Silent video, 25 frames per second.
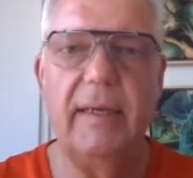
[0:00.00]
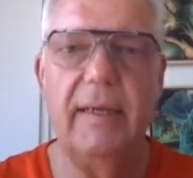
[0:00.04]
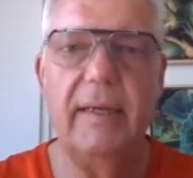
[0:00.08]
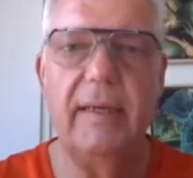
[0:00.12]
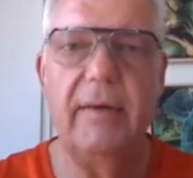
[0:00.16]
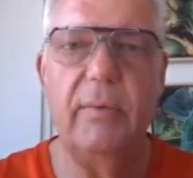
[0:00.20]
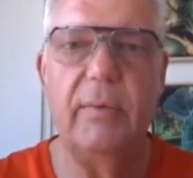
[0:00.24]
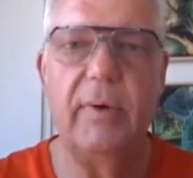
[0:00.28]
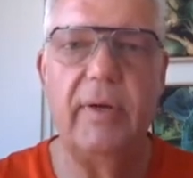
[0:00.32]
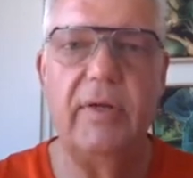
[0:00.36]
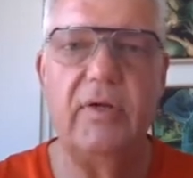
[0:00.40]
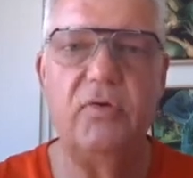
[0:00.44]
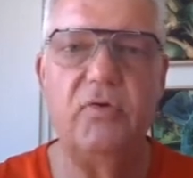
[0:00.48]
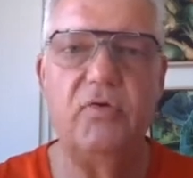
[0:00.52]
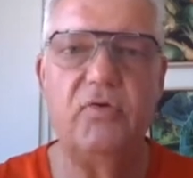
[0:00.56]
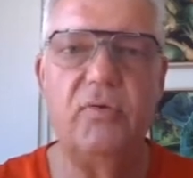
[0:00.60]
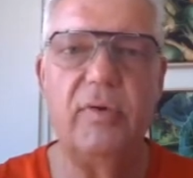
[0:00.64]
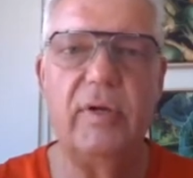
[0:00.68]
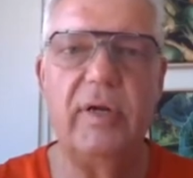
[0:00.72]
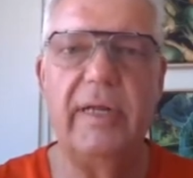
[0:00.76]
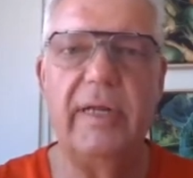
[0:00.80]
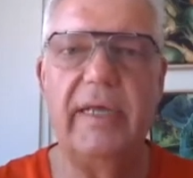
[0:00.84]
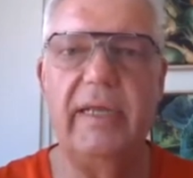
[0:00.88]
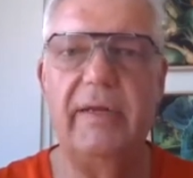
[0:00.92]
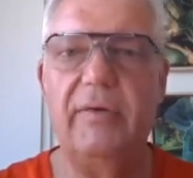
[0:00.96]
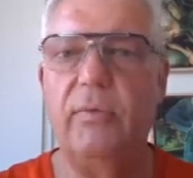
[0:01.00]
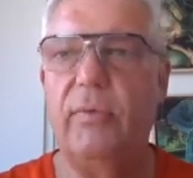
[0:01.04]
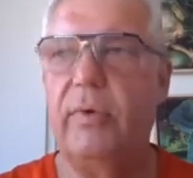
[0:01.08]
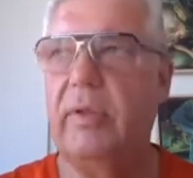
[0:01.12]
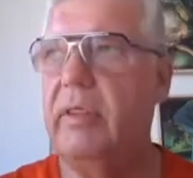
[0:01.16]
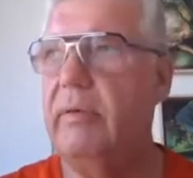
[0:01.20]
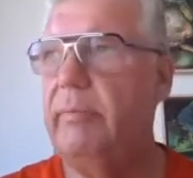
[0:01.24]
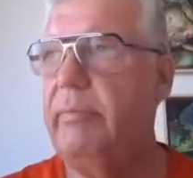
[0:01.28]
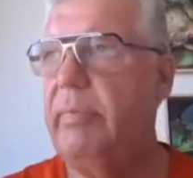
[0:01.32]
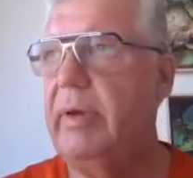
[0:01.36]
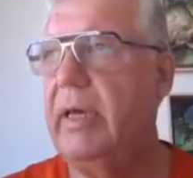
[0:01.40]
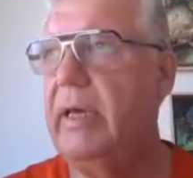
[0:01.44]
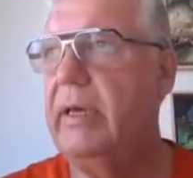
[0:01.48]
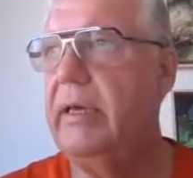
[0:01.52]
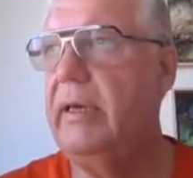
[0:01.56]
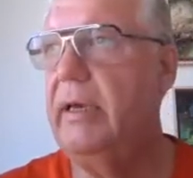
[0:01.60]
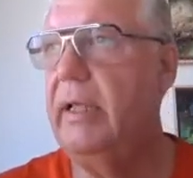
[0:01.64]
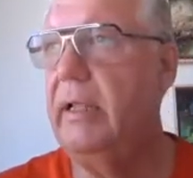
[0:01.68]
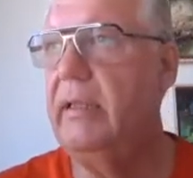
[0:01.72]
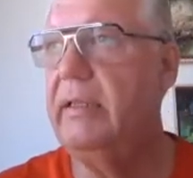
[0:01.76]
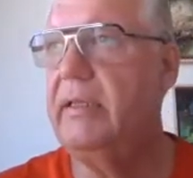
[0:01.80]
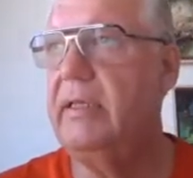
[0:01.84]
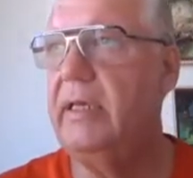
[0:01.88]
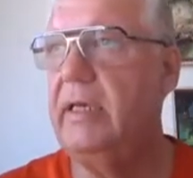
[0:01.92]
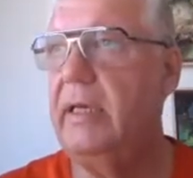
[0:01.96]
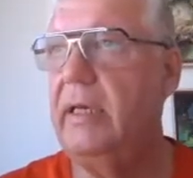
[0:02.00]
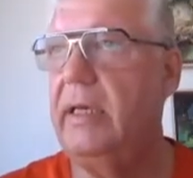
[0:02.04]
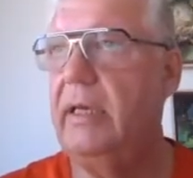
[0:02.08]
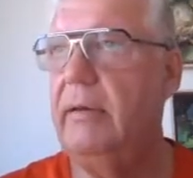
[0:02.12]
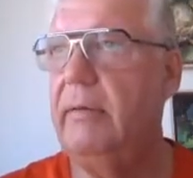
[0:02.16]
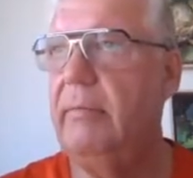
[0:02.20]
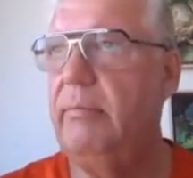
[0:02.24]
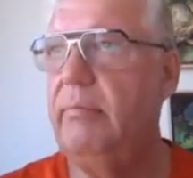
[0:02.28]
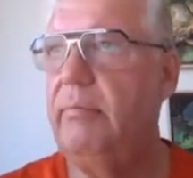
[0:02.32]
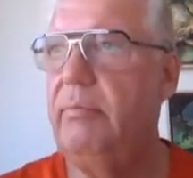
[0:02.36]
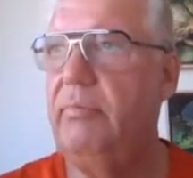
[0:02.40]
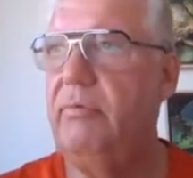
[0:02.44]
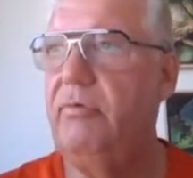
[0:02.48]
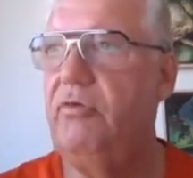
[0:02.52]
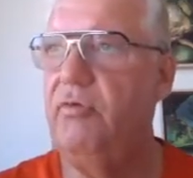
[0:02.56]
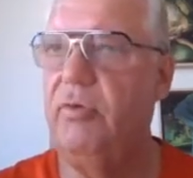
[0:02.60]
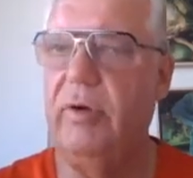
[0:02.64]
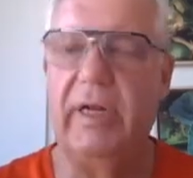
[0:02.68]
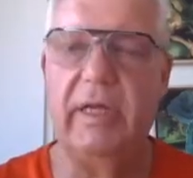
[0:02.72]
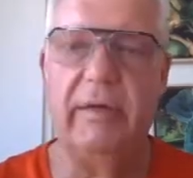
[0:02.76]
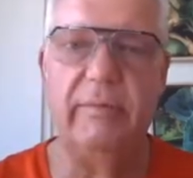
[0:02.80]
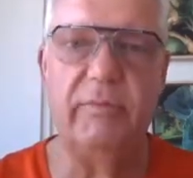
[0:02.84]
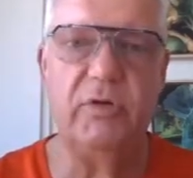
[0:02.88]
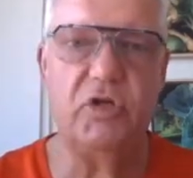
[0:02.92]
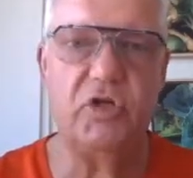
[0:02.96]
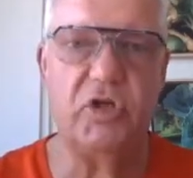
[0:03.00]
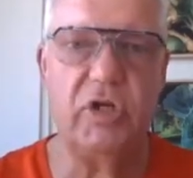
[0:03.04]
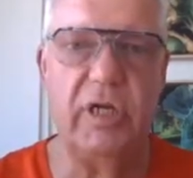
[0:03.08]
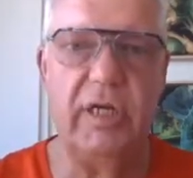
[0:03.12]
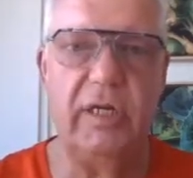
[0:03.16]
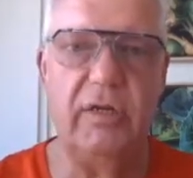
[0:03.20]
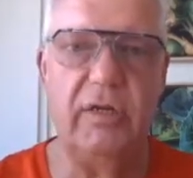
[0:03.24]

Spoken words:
When you drill in with a big Hilti drilling machine,